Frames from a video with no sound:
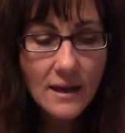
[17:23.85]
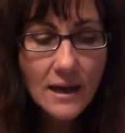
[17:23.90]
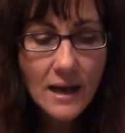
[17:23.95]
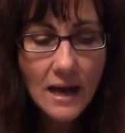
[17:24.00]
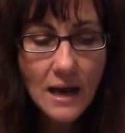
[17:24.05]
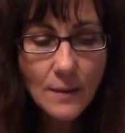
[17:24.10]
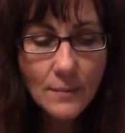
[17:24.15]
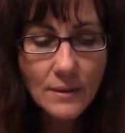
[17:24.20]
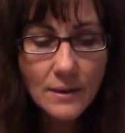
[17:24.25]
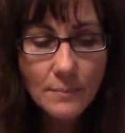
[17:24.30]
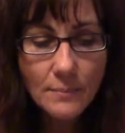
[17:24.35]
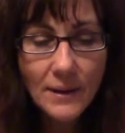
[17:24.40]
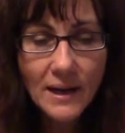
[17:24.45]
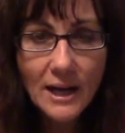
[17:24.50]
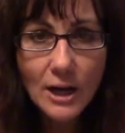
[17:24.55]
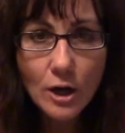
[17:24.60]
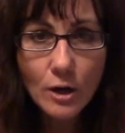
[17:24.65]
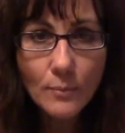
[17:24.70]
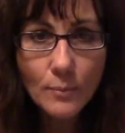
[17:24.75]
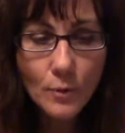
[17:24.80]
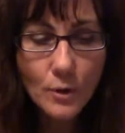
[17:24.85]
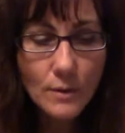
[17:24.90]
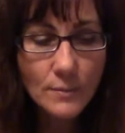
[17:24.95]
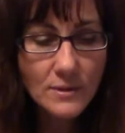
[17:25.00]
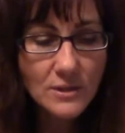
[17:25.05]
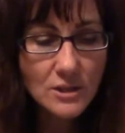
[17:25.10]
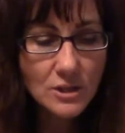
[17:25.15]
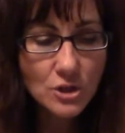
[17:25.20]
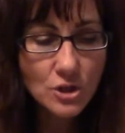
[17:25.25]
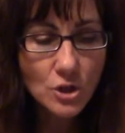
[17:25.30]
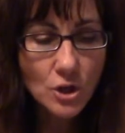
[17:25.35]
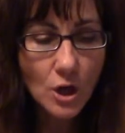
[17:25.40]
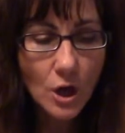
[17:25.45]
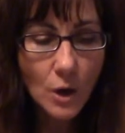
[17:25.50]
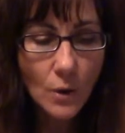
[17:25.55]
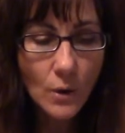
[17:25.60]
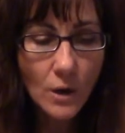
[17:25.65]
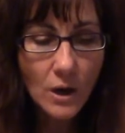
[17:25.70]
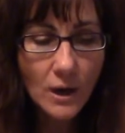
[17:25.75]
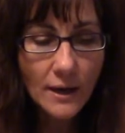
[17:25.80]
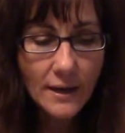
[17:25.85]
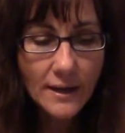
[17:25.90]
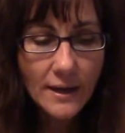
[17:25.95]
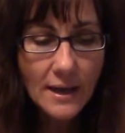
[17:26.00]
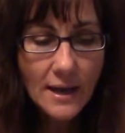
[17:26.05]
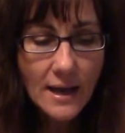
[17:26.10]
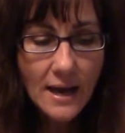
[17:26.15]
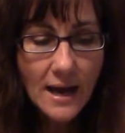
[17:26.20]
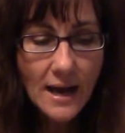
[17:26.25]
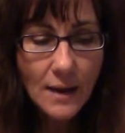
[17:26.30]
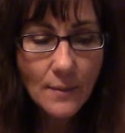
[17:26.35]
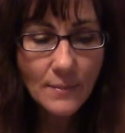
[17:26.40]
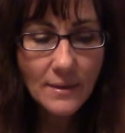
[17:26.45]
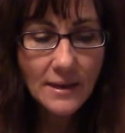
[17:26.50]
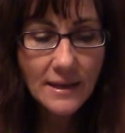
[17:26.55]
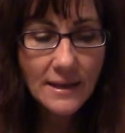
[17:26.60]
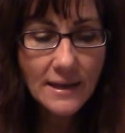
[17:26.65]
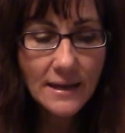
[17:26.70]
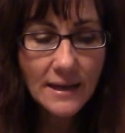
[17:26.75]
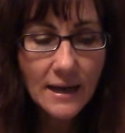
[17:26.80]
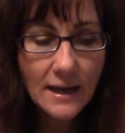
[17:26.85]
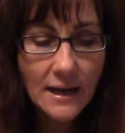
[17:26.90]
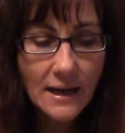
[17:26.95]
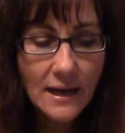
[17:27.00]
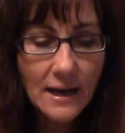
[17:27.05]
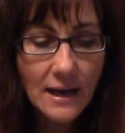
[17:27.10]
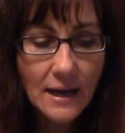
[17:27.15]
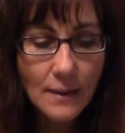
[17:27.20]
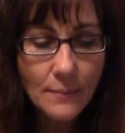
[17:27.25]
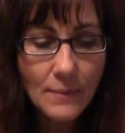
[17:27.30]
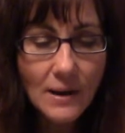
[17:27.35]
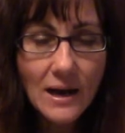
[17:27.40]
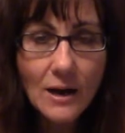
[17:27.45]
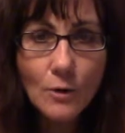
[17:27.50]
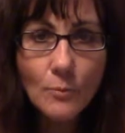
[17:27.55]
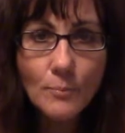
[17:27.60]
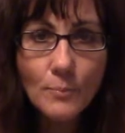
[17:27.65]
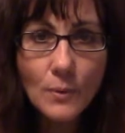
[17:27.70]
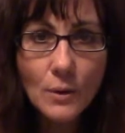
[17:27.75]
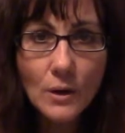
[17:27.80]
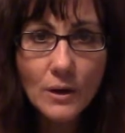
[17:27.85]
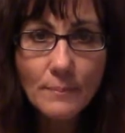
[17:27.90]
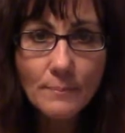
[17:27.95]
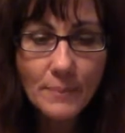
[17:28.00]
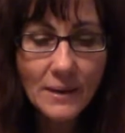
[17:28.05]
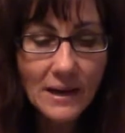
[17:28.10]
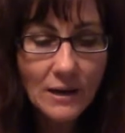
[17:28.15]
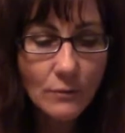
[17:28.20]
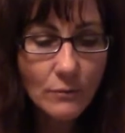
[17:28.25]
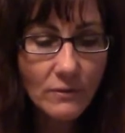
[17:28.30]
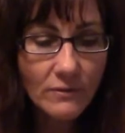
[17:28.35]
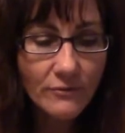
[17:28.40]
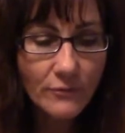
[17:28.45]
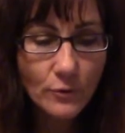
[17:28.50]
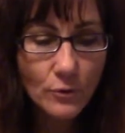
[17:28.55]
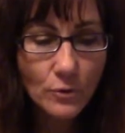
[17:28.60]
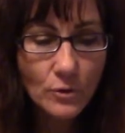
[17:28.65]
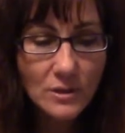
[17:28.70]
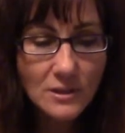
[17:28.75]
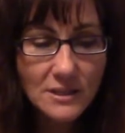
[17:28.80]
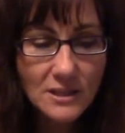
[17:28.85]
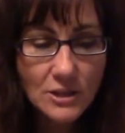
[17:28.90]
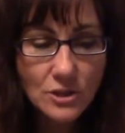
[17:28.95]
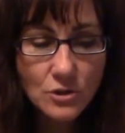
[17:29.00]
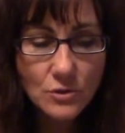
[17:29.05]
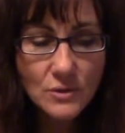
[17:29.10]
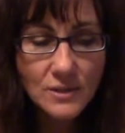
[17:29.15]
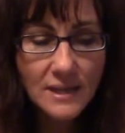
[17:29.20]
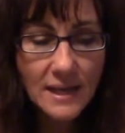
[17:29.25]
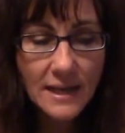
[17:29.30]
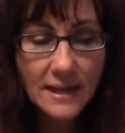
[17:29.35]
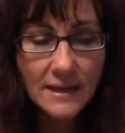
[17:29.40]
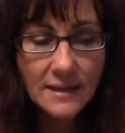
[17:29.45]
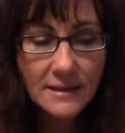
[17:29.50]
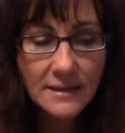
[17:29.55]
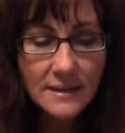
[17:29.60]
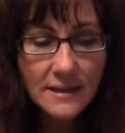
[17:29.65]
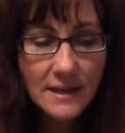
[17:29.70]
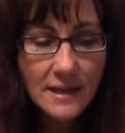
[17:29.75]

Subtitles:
How many buyer appointments did you go on? How many outbound referrals did you send?